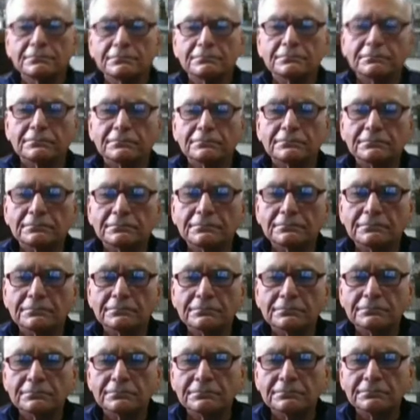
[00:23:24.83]

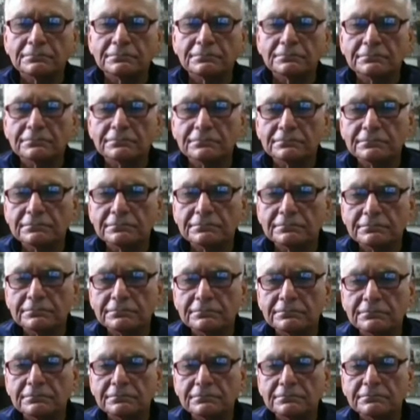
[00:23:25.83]

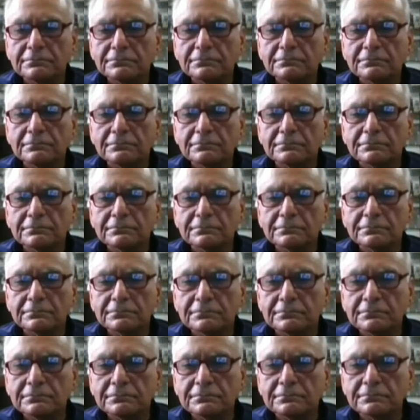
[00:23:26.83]

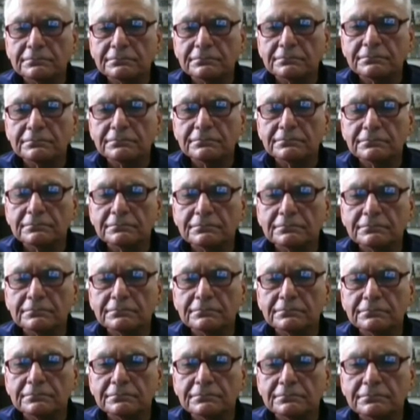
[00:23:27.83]

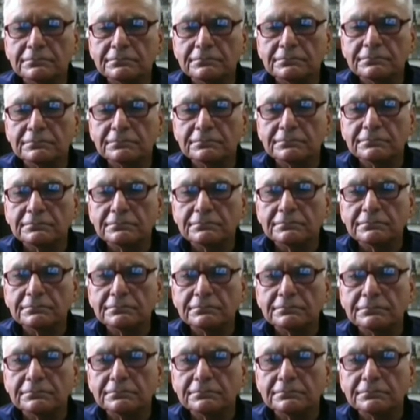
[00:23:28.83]
[no speech]